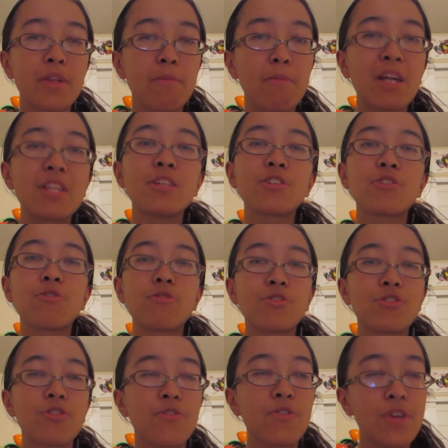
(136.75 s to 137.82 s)
My Discord
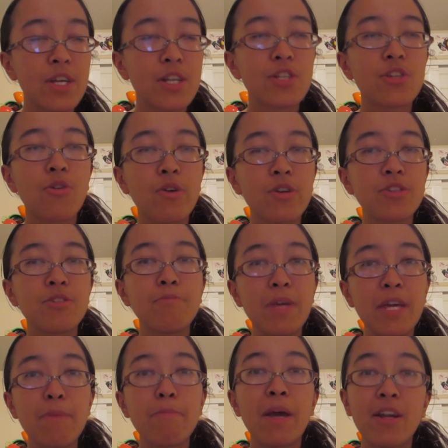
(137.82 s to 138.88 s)
server is going to
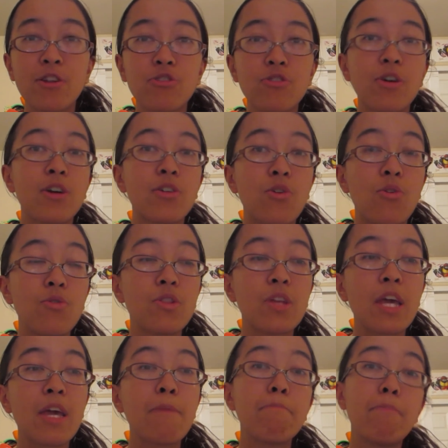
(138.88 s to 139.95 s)
be Patreon
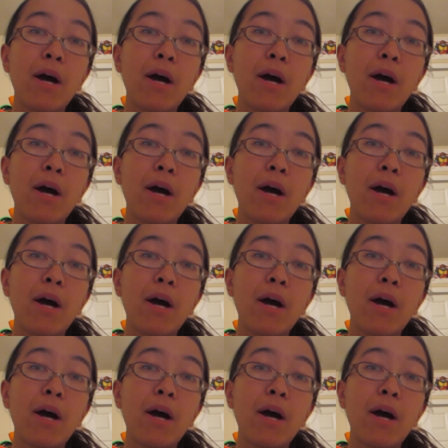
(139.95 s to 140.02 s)
only,